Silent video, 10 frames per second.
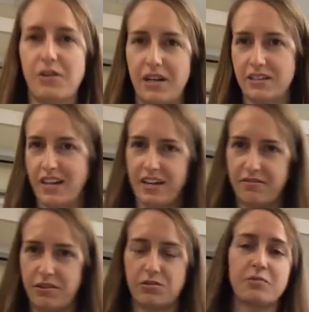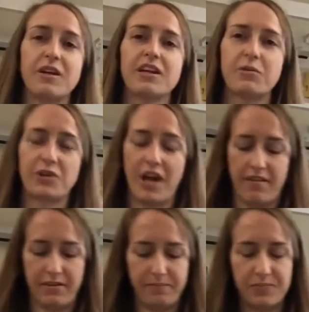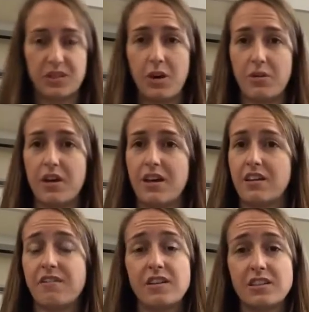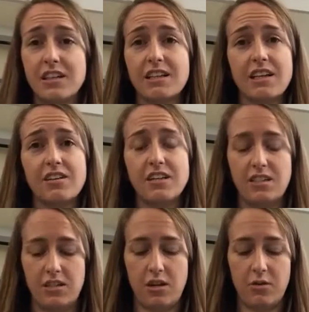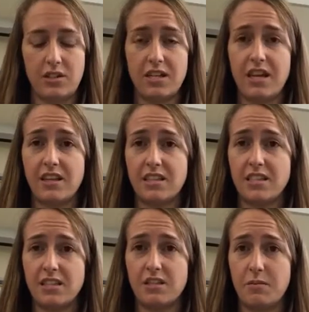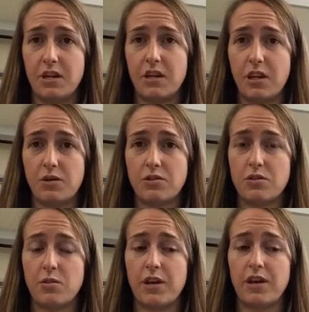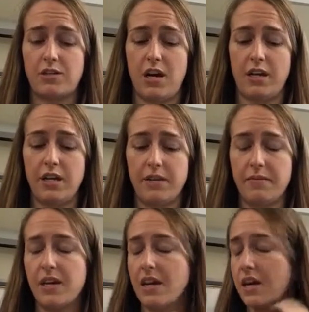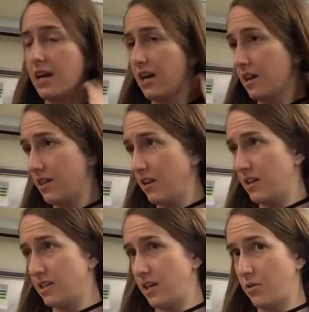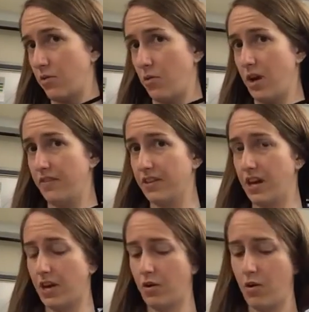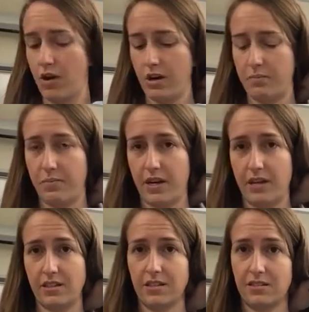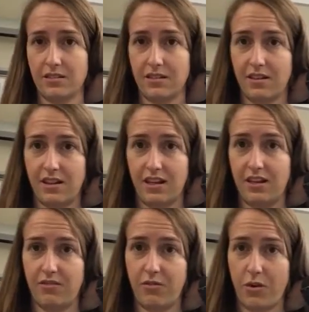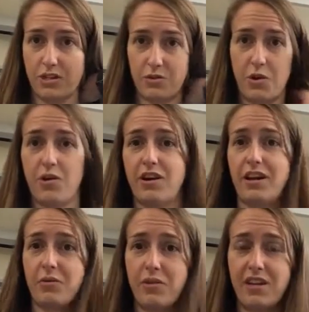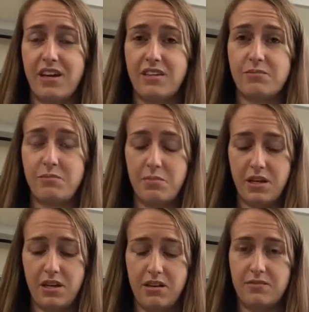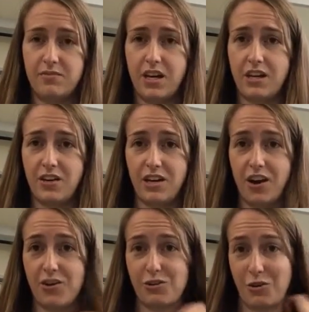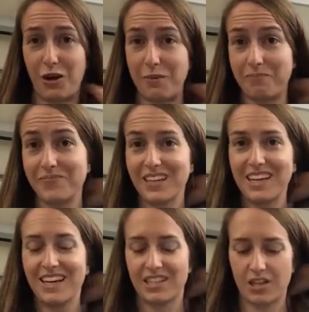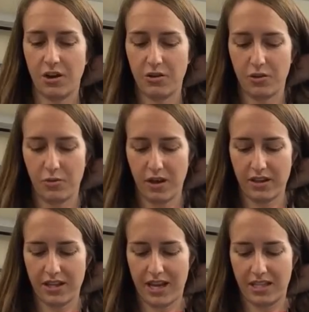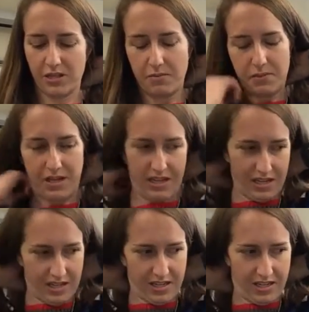go down kind of low, depending on where you have it. So the first thing that you need to know is that this needs to be close to where you're talking. There is quite of a long cord, but the voice recording will then be like you're in an auditorium. So you'll want that to be